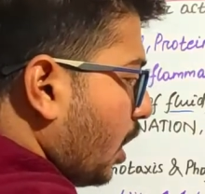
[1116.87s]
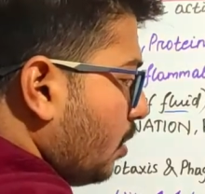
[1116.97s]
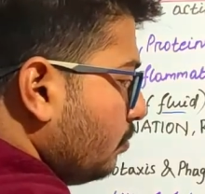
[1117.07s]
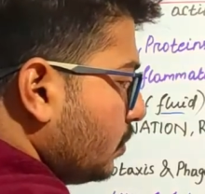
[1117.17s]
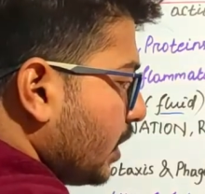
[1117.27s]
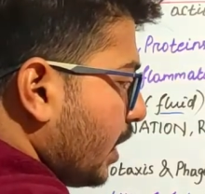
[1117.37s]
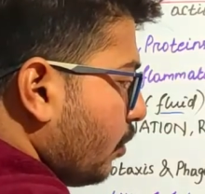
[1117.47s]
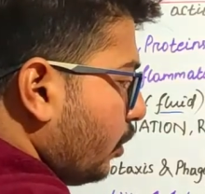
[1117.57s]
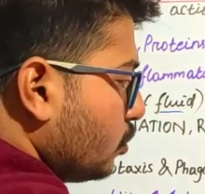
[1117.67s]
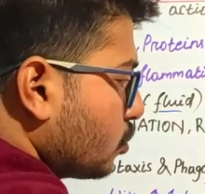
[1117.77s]
come, they are
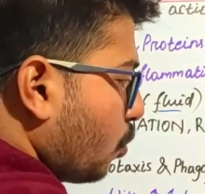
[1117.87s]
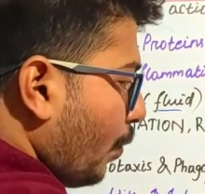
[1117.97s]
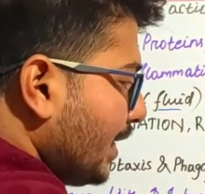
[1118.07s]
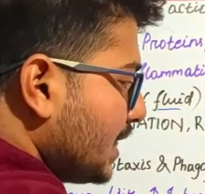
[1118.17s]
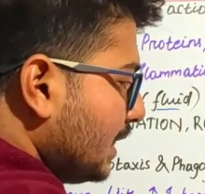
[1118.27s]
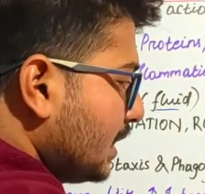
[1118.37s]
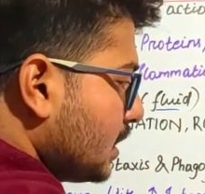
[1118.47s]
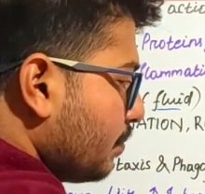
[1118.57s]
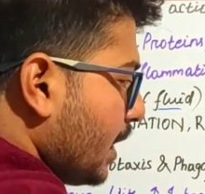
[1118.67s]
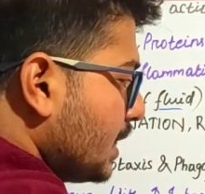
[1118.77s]
going to squeeze at
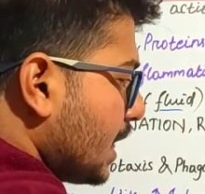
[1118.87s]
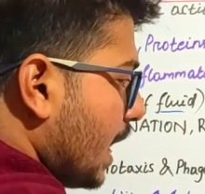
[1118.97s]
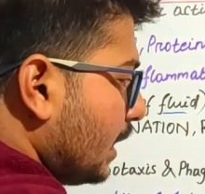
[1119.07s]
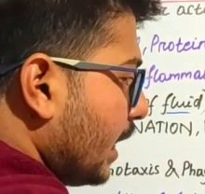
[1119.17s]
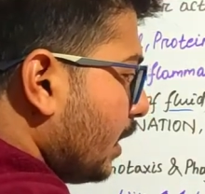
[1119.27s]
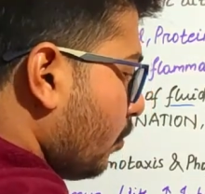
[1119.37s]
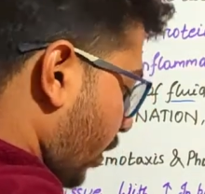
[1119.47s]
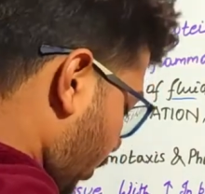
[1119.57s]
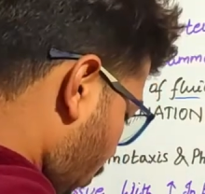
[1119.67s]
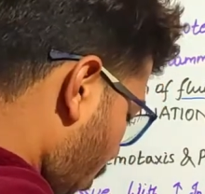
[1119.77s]
this place, and they are
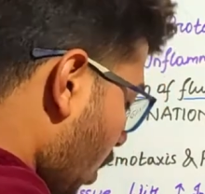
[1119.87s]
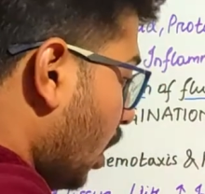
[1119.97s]
going to